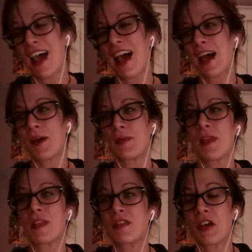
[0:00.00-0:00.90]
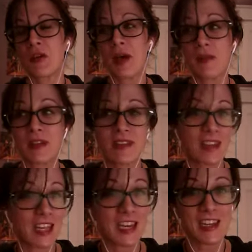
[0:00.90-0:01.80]
Um, so I'm just
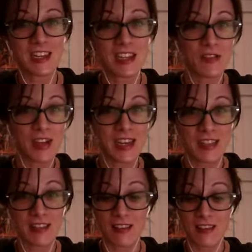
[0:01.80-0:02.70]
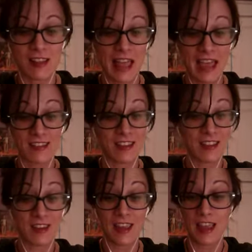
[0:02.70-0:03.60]
going to get into your reading. This is the last of
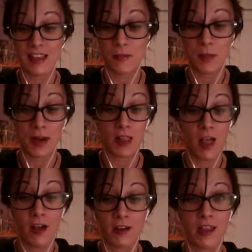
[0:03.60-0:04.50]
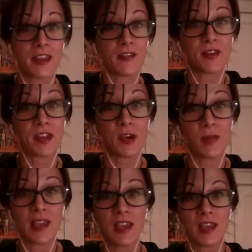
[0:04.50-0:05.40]
the day. It's been a long day of video
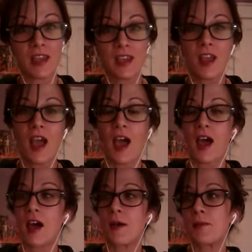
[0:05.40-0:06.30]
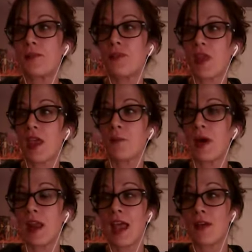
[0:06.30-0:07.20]
making. Um,
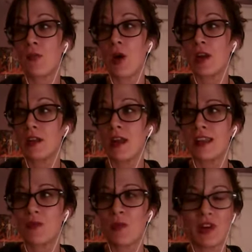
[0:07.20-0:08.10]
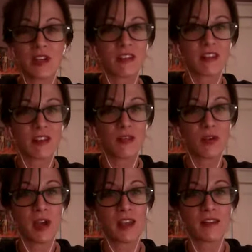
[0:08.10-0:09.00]
but I wanted, I didn't want to just leave
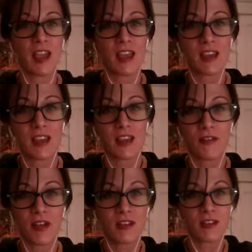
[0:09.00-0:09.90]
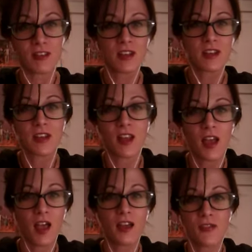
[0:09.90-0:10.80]
you guys hanging. It felt
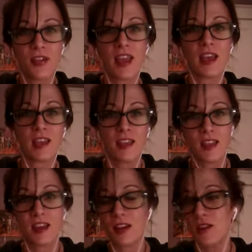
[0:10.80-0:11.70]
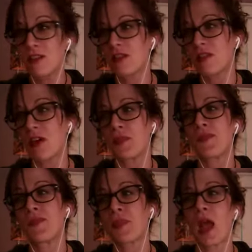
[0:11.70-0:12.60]
unfair, you know? So,
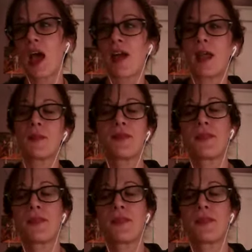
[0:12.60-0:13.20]
all right.